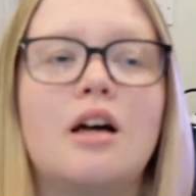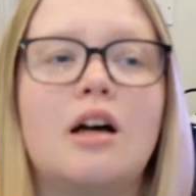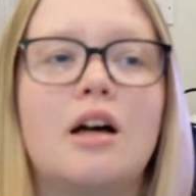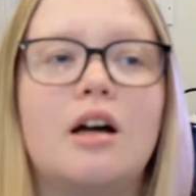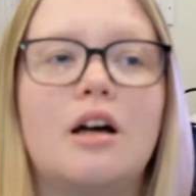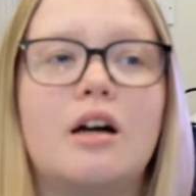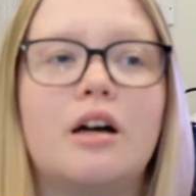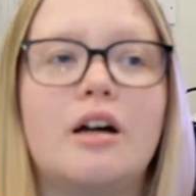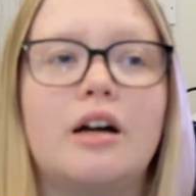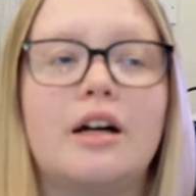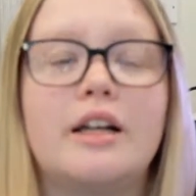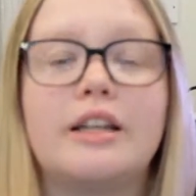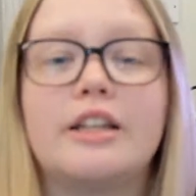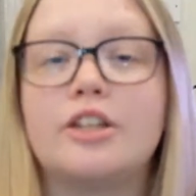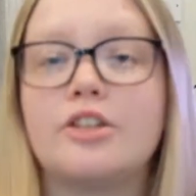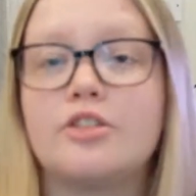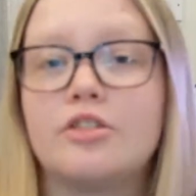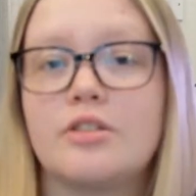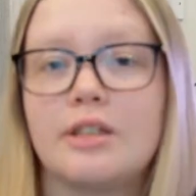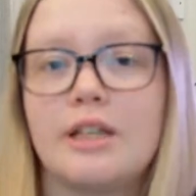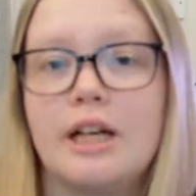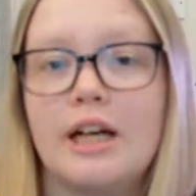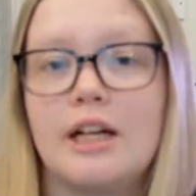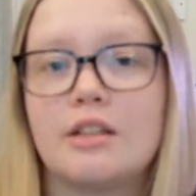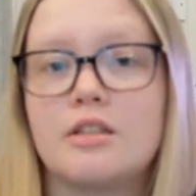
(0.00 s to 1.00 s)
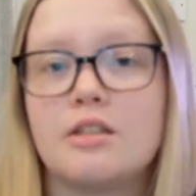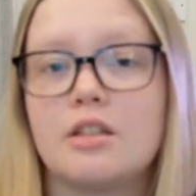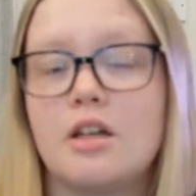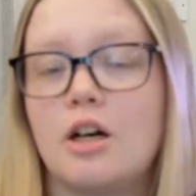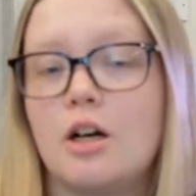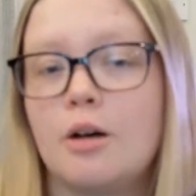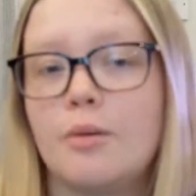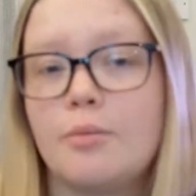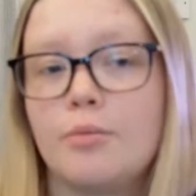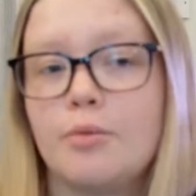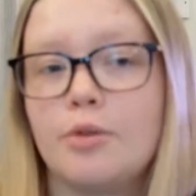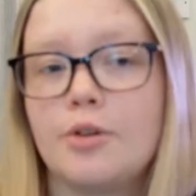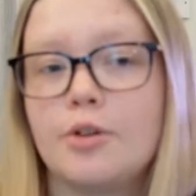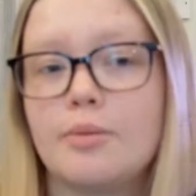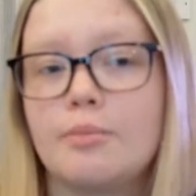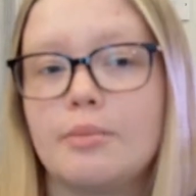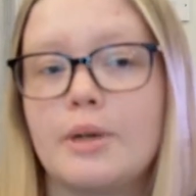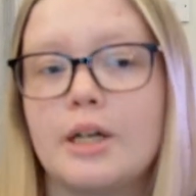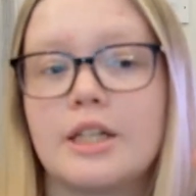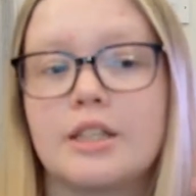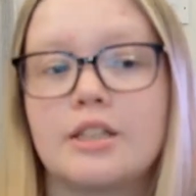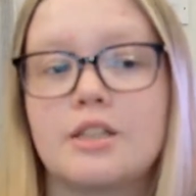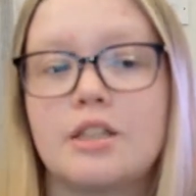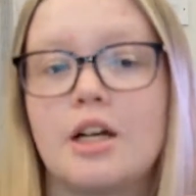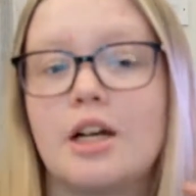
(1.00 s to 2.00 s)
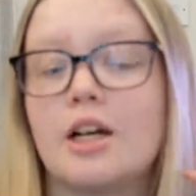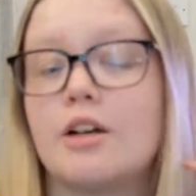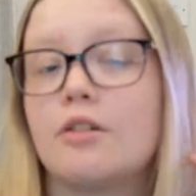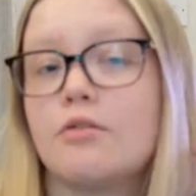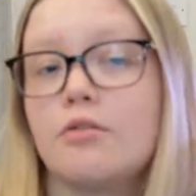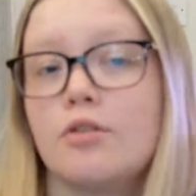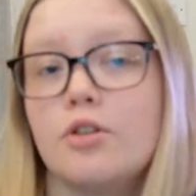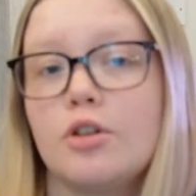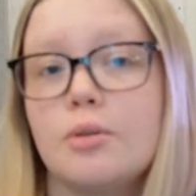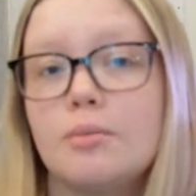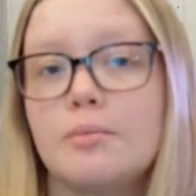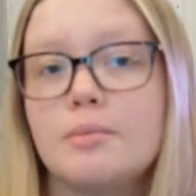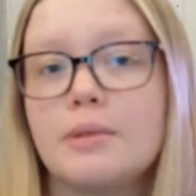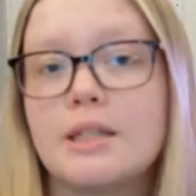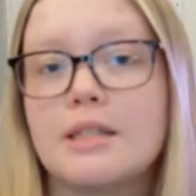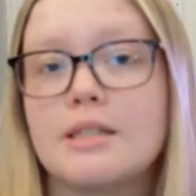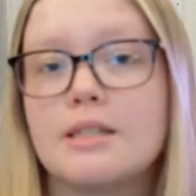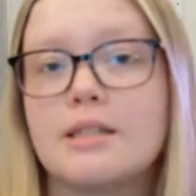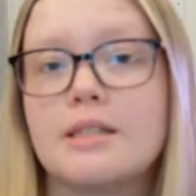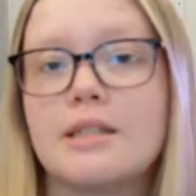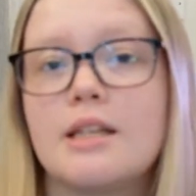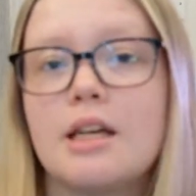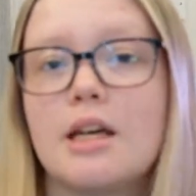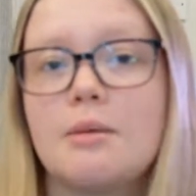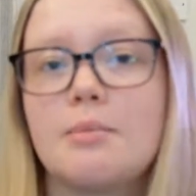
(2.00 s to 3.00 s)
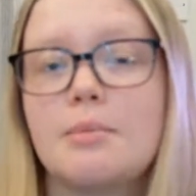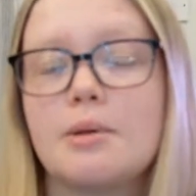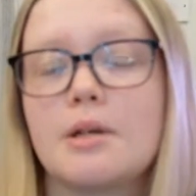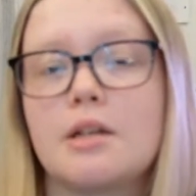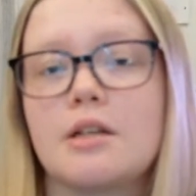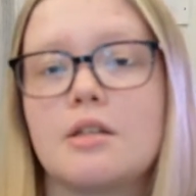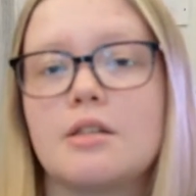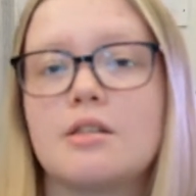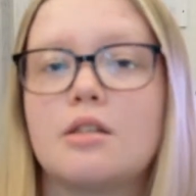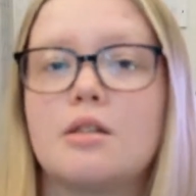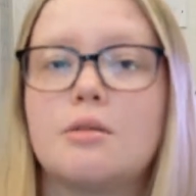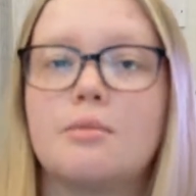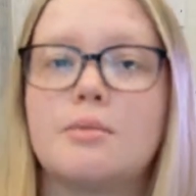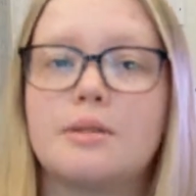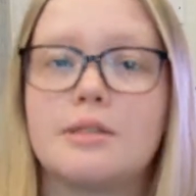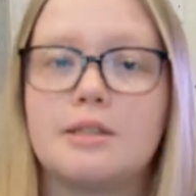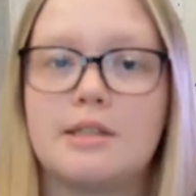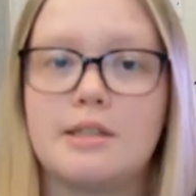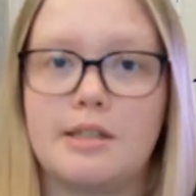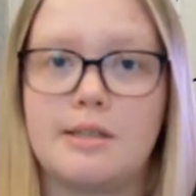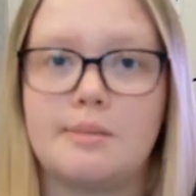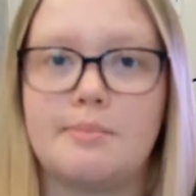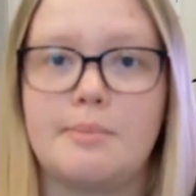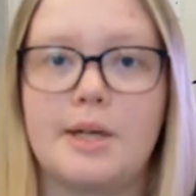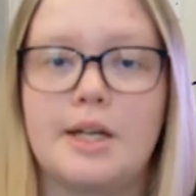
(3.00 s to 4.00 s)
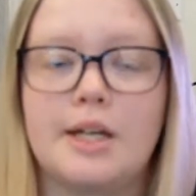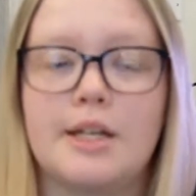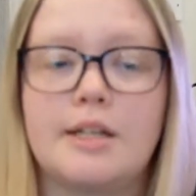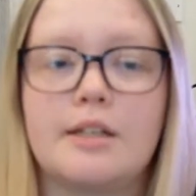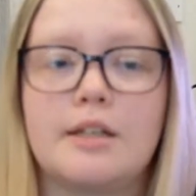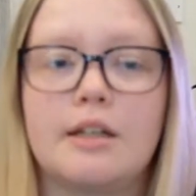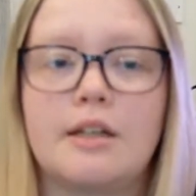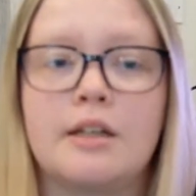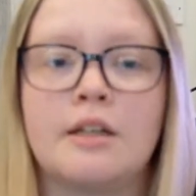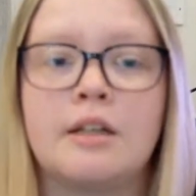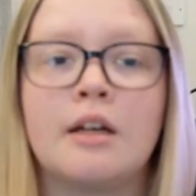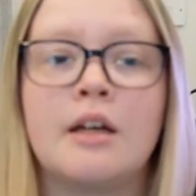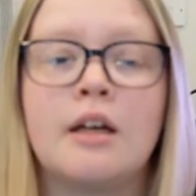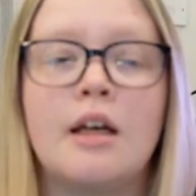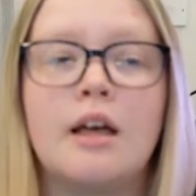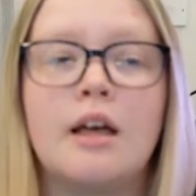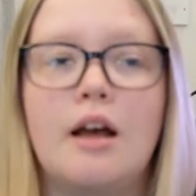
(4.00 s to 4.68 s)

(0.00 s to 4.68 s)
I literally had to uproot my entire room yesterday because there was a spider,